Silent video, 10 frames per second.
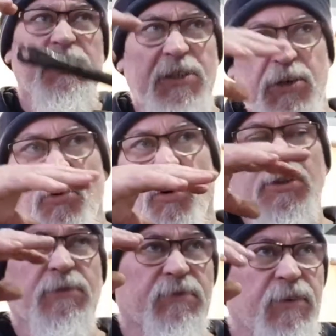sit
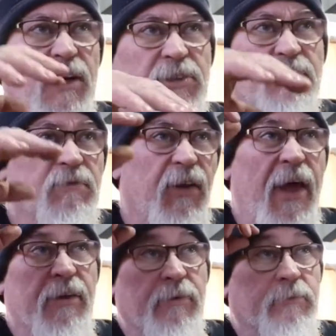nice and flush and
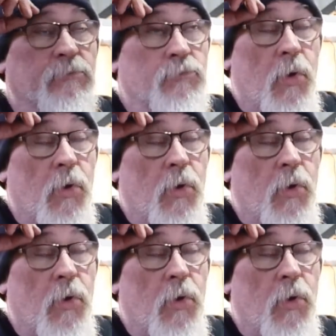flat and